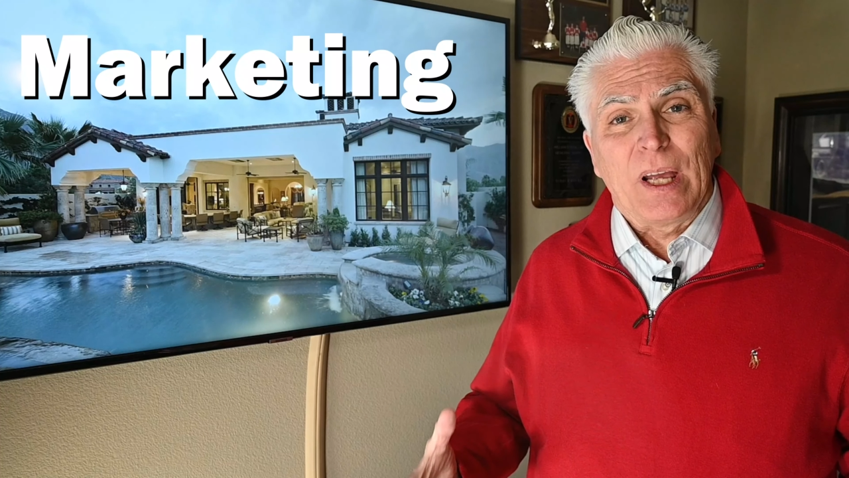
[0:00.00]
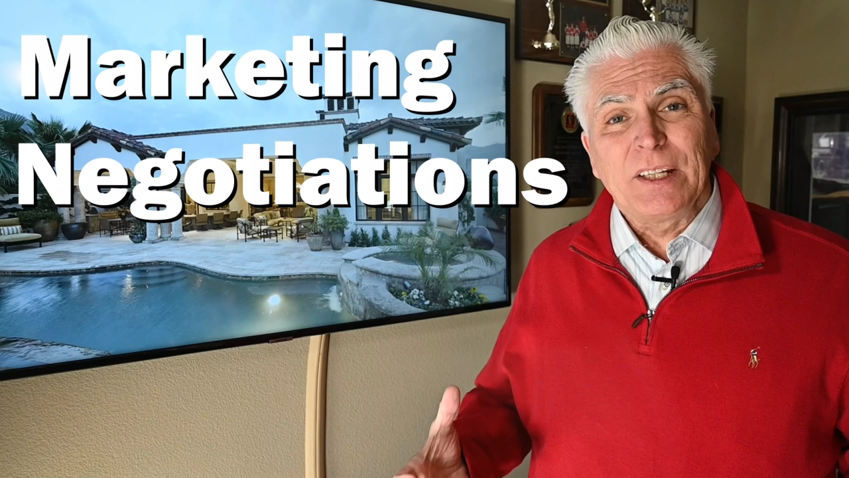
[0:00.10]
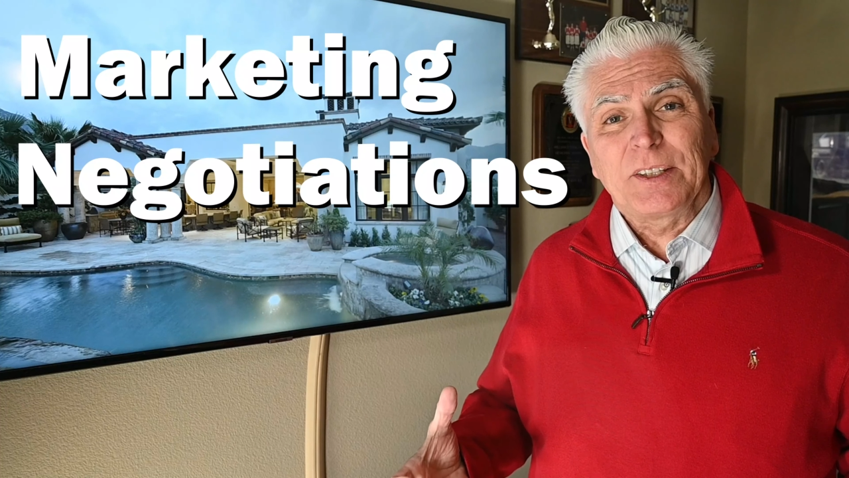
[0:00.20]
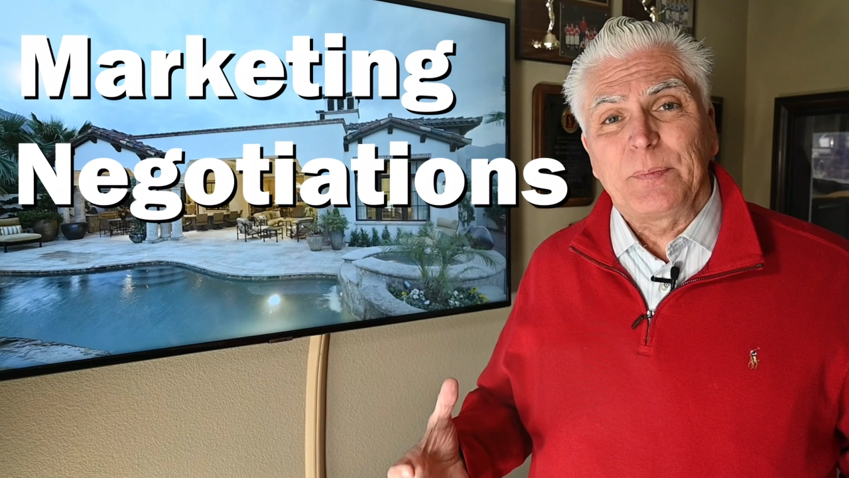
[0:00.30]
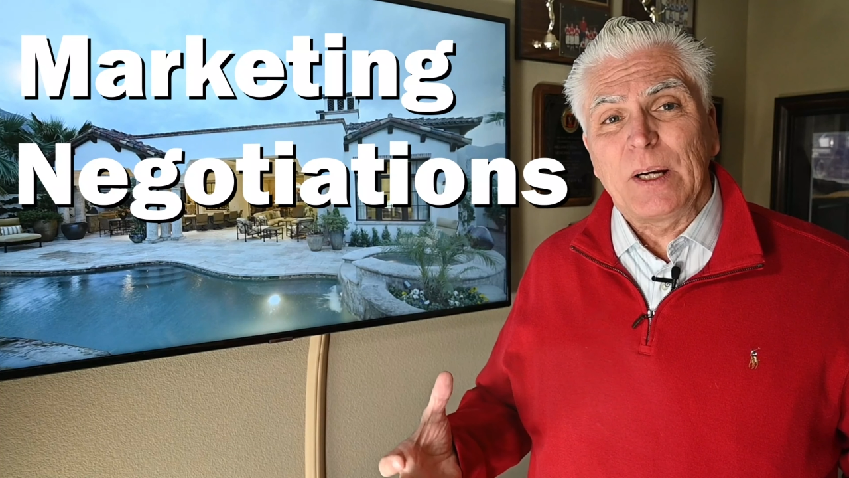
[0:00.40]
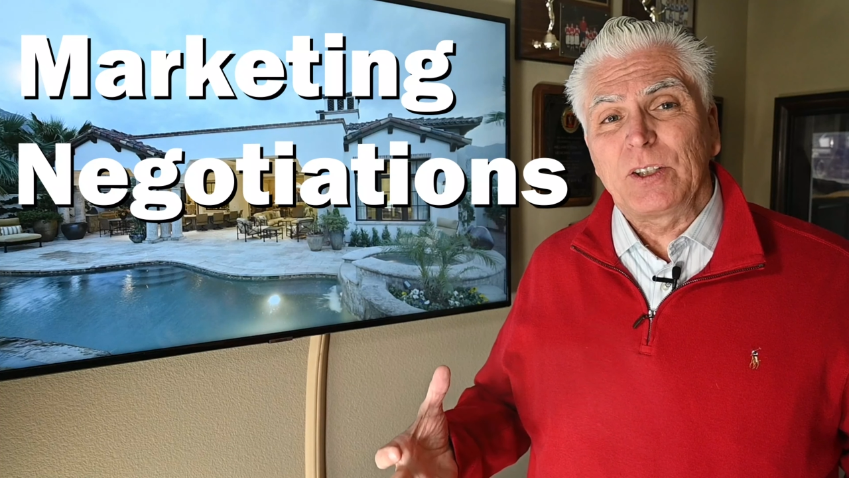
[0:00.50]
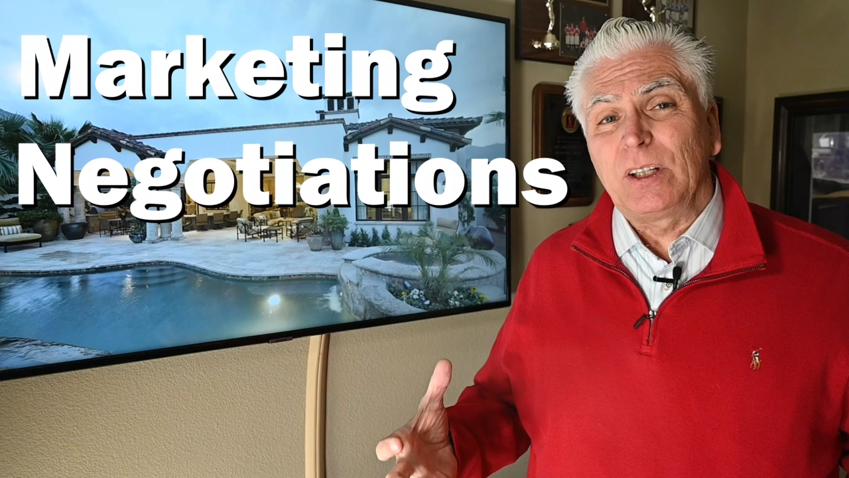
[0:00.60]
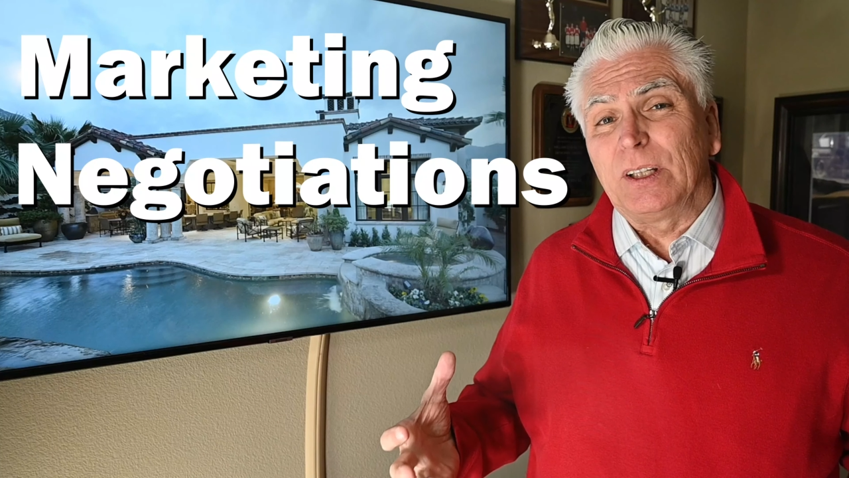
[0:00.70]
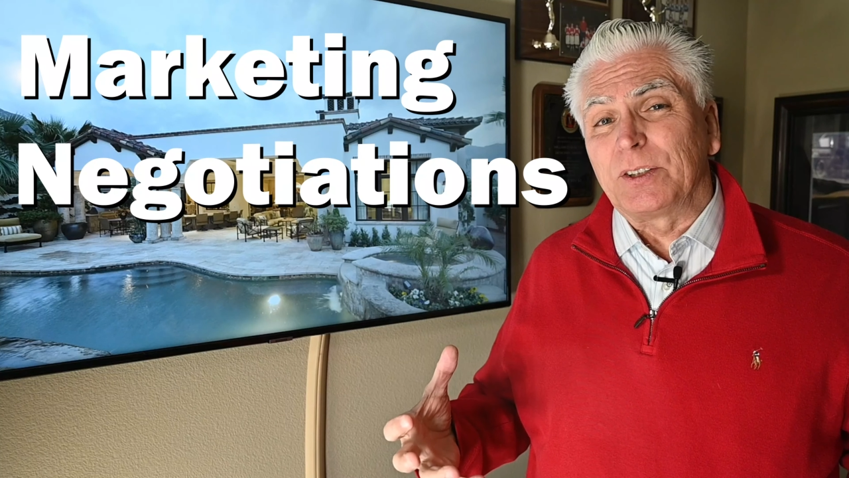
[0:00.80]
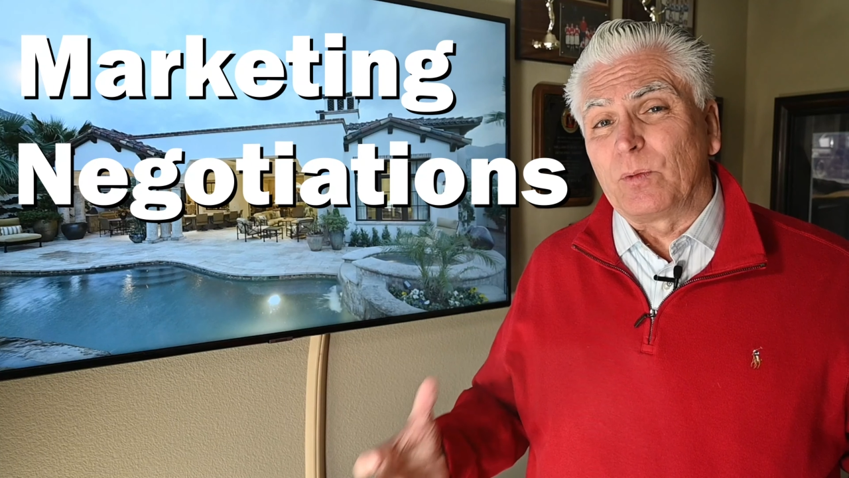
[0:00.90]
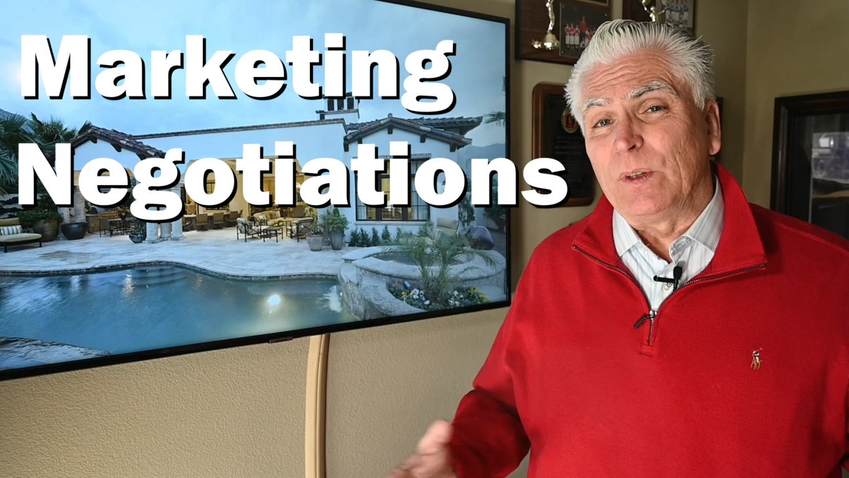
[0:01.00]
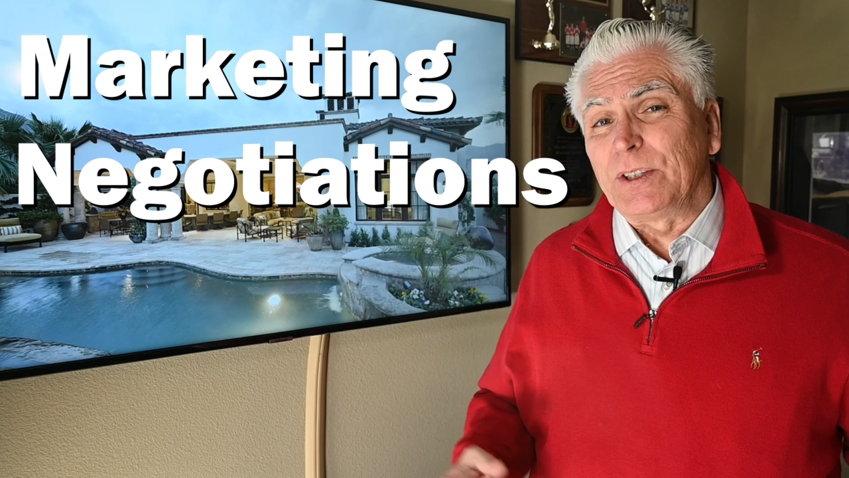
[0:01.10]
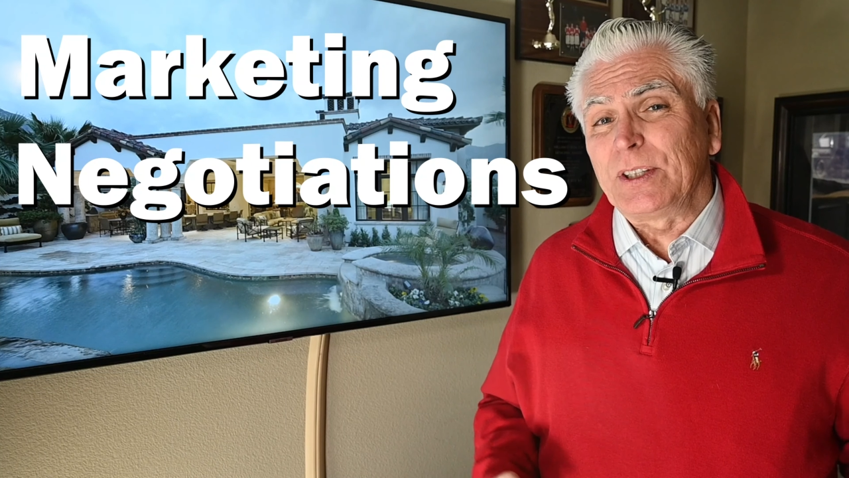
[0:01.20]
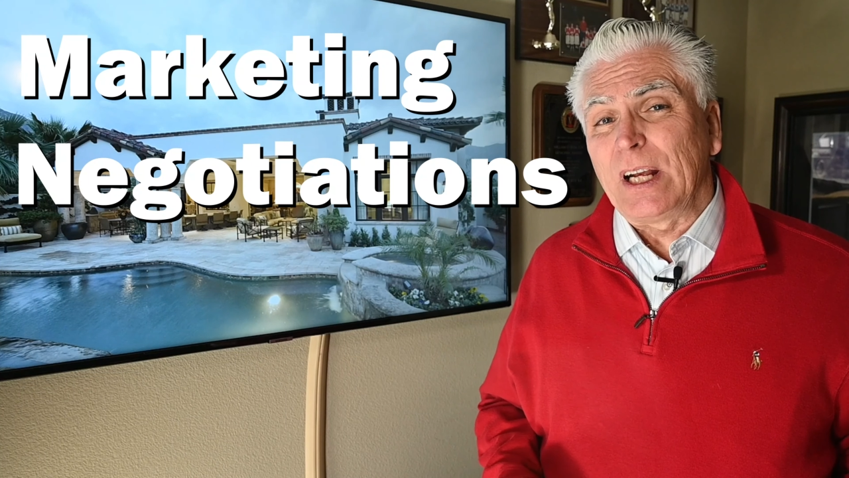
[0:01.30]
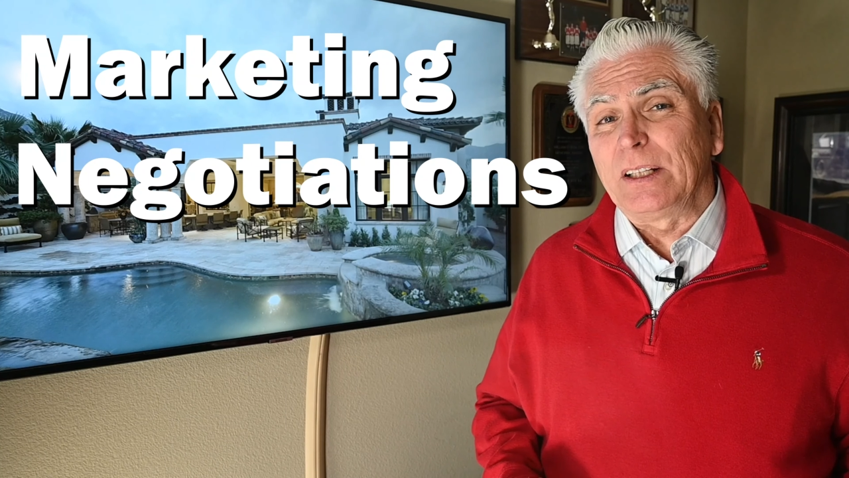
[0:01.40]
and specialist when
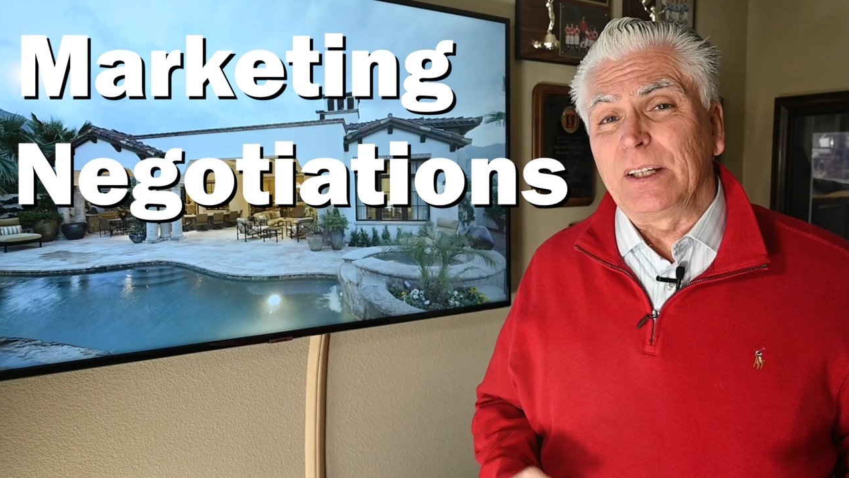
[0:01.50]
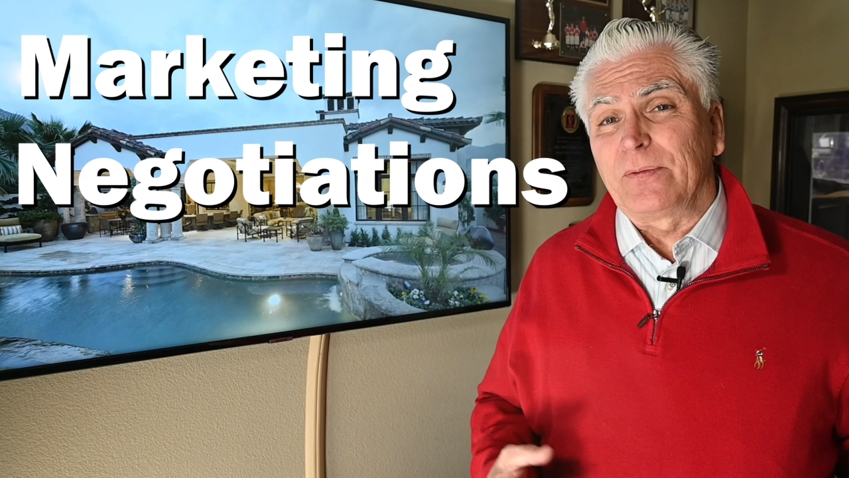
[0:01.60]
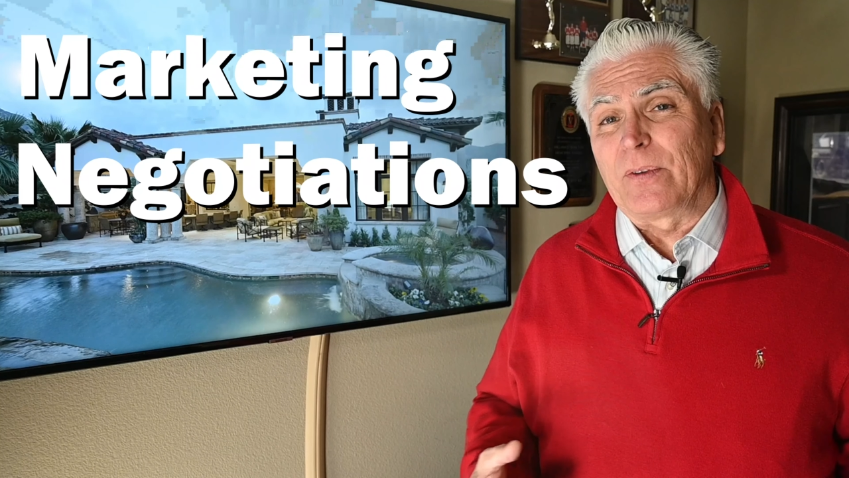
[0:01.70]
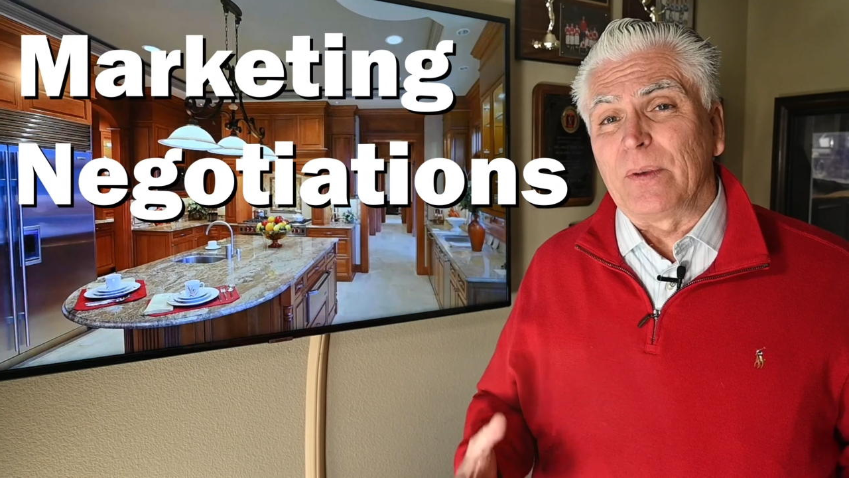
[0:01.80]
selling for